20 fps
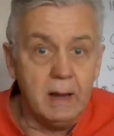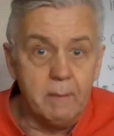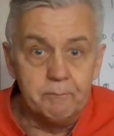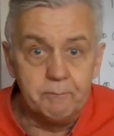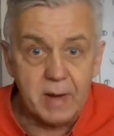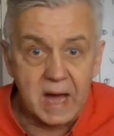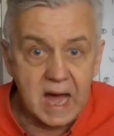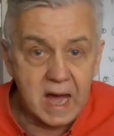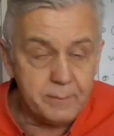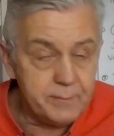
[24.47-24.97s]
And
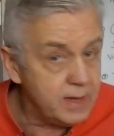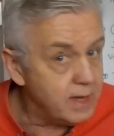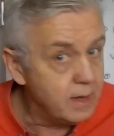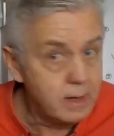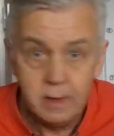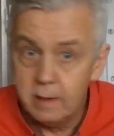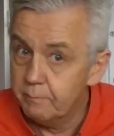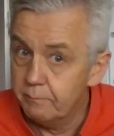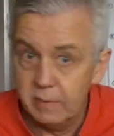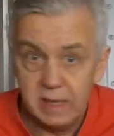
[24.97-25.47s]

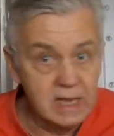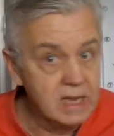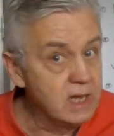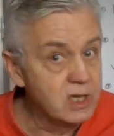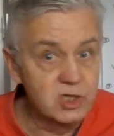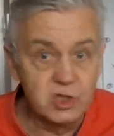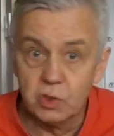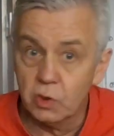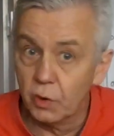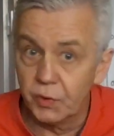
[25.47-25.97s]
Barbie
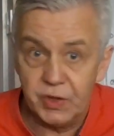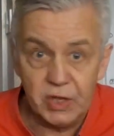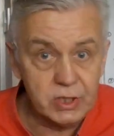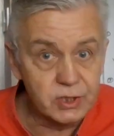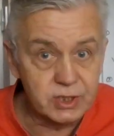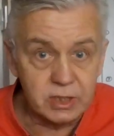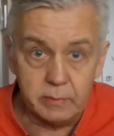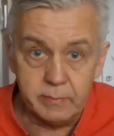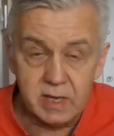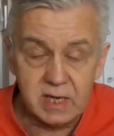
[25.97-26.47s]
means nothing
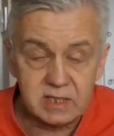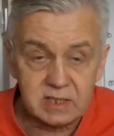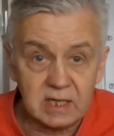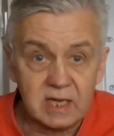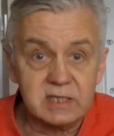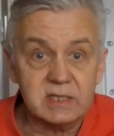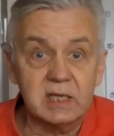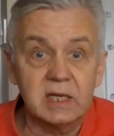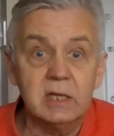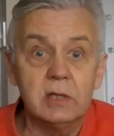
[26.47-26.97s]
to me. It's the
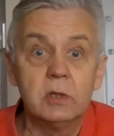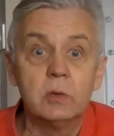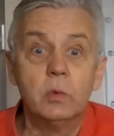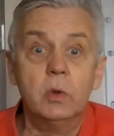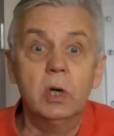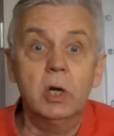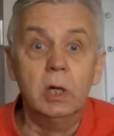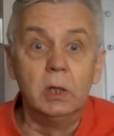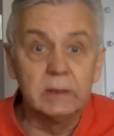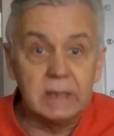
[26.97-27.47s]
last thing in the
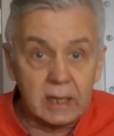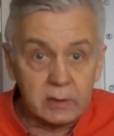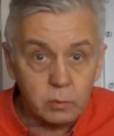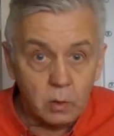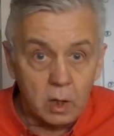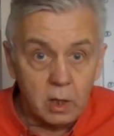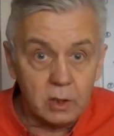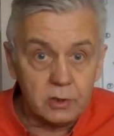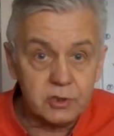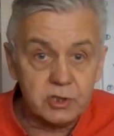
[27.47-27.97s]
world I'd
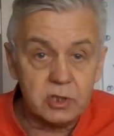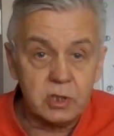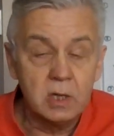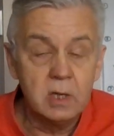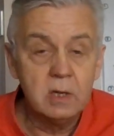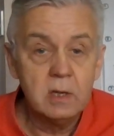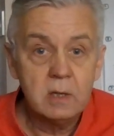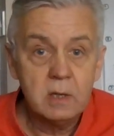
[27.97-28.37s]
watch.